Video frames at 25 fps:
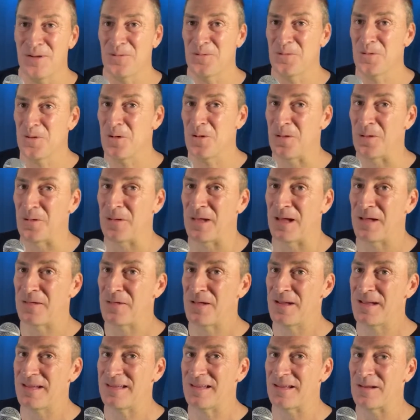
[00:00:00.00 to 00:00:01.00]
will. I
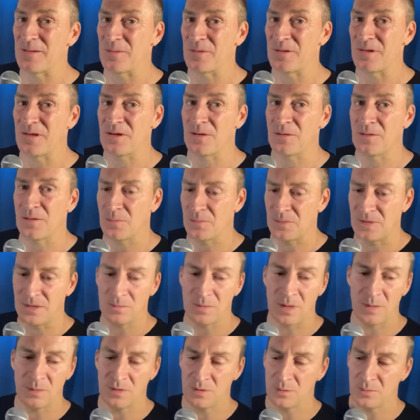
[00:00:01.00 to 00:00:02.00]
like it. You know, there'll
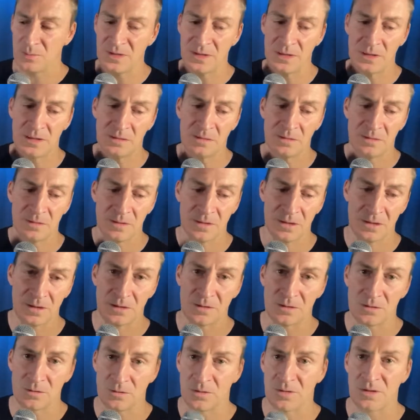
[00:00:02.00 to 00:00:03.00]
be. You could
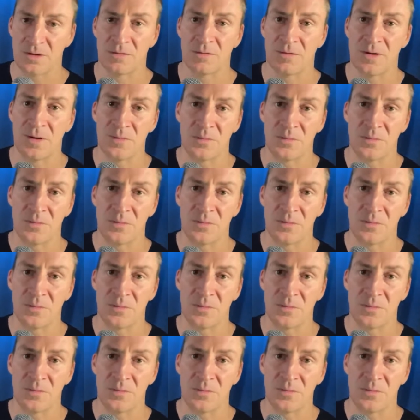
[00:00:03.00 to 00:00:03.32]
do the Grim